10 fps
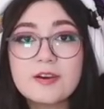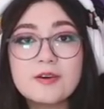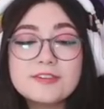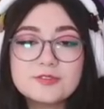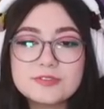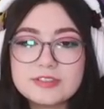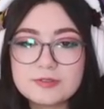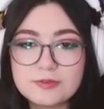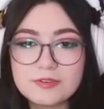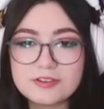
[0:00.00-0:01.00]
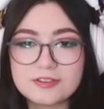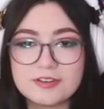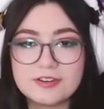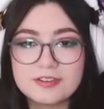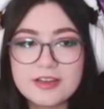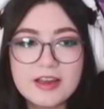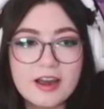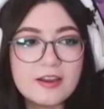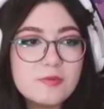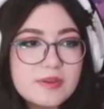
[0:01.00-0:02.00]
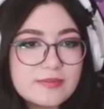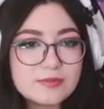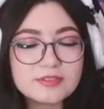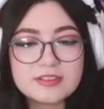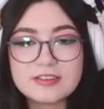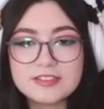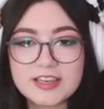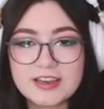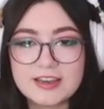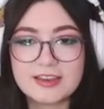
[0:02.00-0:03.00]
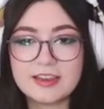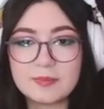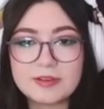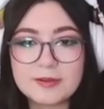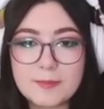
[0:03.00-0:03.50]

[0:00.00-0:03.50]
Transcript: Oh, that's really cool. I hope you have a really good time.